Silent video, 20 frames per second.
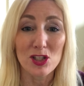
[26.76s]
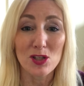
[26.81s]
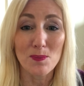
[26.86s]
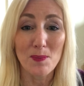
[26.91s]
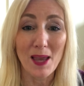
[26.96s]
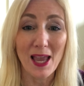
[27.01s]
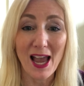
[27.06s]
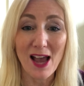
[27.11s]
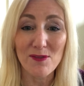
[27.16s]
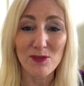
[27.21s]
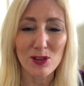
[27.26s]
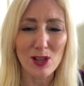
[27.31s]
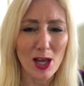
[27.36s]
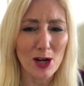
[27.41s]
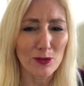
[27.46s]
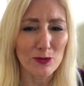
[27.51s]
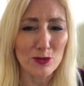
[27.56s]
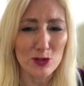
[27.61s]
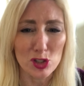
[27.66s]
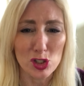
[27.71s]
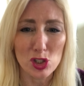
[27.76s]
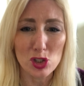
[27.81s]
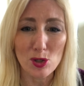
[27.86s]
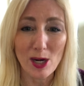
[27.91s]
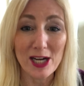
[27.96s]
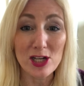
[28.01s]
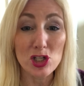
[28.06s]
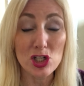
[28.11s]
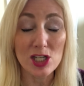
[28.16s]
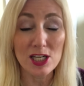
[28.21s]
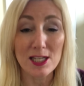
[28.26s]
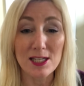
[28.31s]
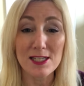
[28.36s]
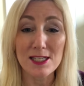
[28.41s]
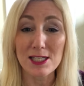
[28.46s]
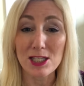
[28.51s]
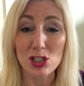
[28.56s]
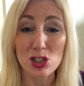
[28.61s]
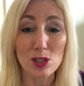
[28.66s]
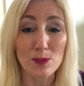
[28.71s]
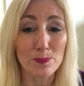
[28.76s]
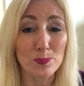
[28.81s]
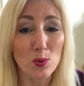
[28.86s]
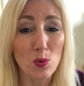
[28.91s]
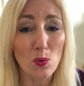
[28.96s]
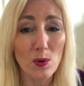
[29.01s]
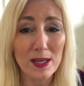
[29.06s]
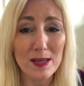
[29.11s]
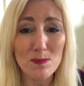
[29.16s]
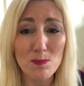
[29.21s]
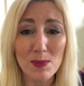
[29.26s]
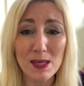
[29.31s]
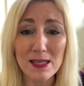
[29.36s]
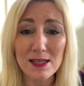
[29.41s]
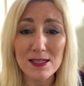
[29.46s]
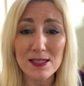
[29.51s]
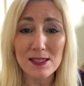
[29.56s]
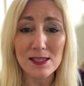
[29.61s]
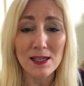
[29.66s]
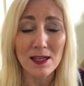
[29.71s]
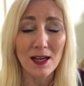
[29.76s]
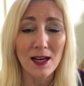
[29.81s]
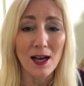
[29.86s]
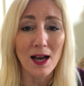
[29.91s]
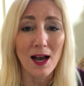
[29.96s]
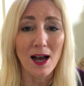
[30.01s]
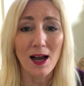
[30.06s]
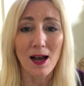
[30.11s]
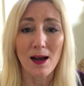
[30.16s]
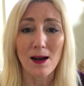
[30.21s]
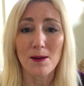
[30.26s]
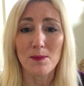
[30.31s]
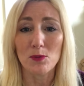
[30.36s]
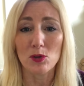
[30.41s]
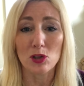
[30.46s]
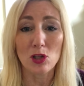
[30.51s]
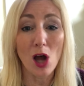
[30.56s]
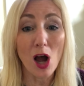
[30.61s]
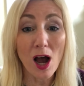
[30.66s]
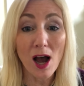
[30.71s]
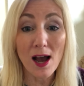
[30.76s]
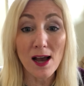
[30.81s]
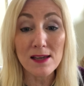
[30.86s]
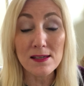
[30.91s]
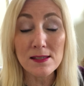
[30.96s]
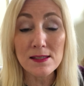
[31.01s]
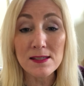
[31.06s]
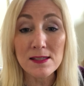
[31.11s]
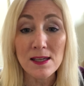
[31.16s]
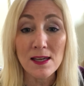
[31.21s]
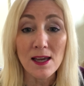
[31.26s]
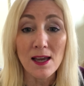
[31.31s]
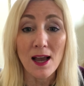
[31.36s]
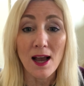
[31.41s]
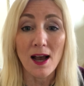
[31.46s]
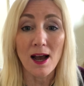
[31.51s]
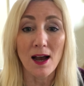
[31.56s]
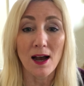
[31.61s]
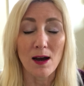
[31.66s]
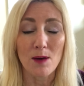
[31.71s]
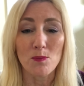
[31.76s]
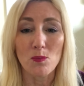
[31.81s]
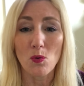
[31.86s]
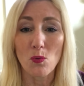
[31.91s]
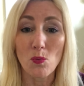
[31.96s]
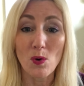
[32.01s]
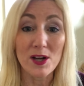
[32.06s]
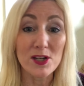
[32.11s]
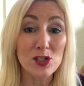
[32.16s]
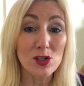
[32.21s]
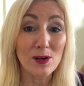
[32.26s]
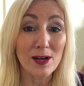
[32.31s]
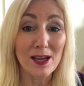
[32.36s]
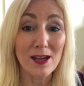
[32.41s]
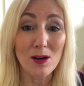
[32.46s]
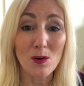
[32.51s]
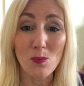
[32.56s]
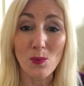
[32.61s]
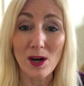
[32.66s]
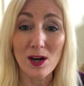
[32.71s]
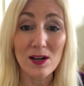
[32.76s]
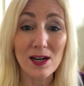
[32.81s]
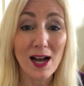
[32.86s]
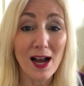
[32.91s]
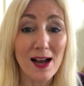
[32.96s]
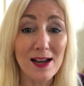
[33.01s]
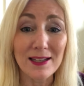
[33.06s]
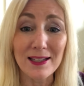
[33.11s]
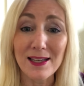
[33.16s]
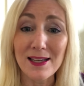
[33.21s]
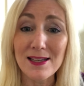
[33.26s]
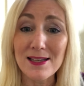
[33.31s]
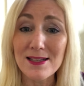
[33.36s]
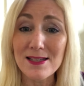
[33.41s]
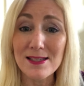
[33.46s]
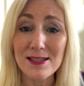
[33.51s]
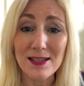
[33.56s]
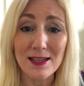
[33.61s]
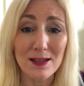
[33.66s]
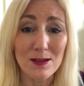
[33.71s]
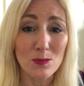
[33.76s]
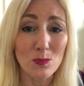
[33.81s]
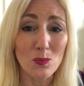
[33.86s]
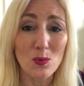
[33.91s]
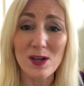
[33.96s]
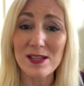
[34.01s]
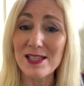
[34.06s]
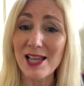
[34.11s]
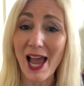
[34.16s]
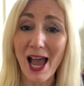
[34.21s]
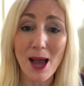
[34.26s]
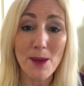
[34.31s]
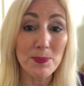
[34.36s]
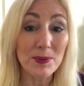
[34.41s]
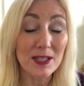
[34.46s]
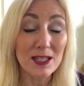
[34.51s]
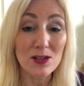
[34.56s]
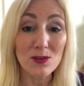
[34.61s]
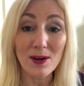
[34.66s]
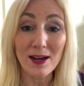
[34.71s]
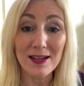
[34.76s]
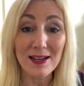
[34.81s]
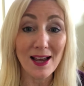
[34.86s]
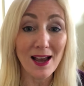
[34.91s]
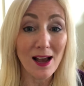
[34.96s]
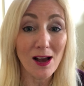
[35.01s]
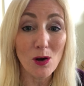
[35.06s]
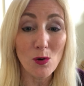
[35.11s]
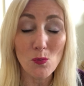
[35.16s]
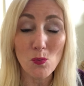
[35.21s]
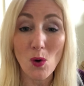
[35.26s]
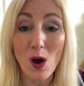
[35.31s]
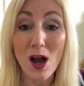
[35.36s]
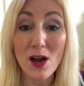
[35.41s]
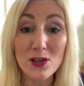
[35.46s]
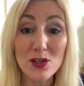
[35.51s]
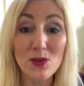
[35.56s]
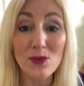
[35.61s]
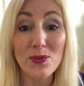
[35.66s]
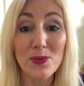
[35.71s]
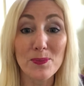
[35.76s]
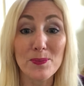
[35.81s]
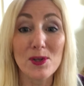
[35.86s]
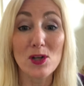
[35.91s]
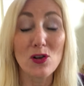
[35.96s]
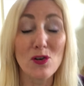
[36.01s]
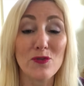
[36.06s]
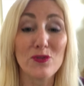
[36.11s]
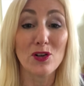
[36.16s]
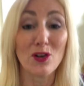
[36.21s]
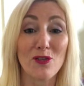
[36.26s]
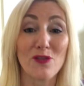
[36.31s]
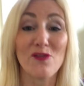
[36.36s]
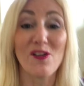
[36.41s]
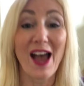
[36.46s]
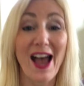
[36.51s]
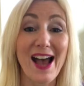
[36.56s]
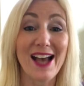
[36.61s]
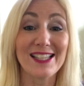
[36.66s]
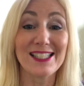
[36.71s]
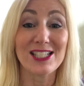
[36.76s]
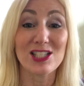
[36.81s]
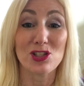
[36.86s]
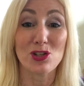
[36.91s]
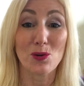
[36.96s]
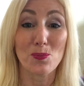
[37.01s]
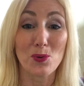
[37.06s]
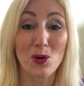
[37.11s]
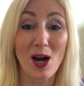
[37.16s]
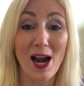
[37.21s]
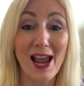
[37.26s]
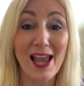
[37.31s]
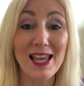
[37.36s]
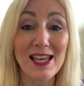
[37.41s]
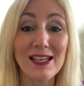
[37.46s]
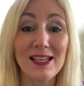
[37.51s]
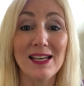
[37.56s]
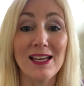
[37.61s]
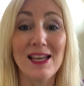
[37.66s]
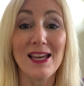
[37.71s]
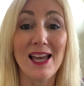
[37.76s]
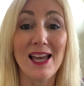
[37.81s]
you may have a lot of frustration, disappointment, loss, wondering where God is and what's happening right now while you're in the middle of your fast and you're praying,